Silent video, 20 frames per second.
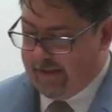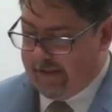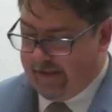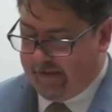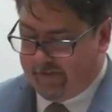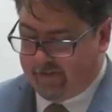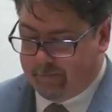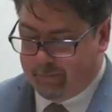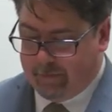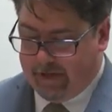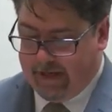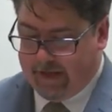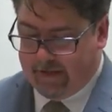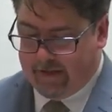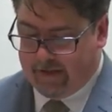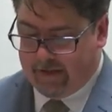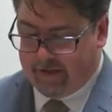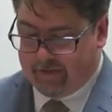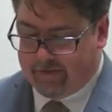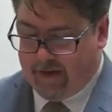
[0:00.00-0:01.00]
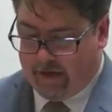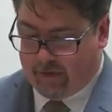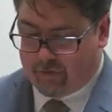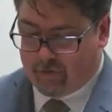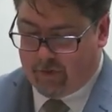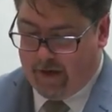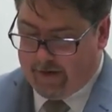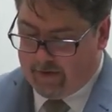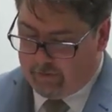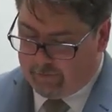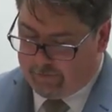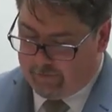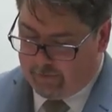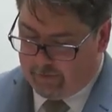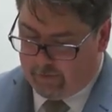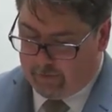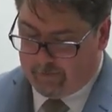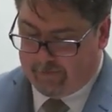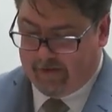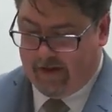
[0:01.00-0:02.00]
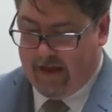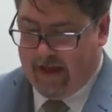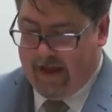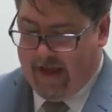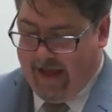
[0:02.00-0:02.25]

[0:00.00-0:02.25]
explaining in doctrinal terms